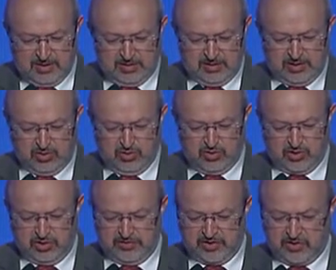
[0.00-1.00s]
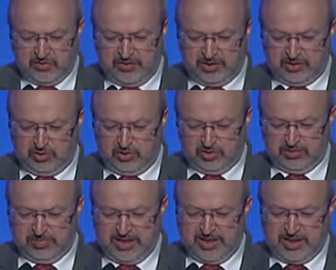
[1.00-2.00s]
The dissolution of the Soviet Union and the
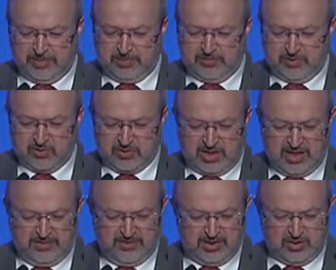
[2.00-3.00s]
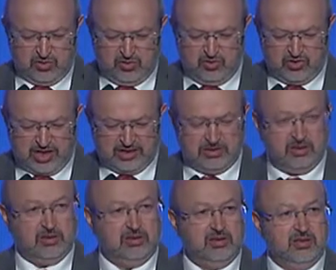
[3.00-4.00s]
breakup of Yugoslavia soon
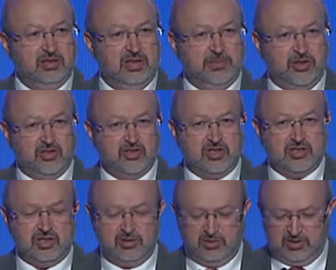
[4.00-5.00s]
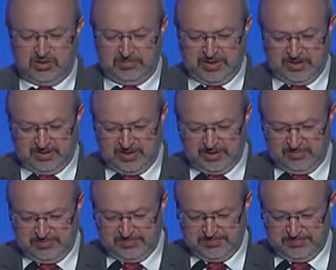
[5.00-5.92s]
shattered the emerging security paradigm.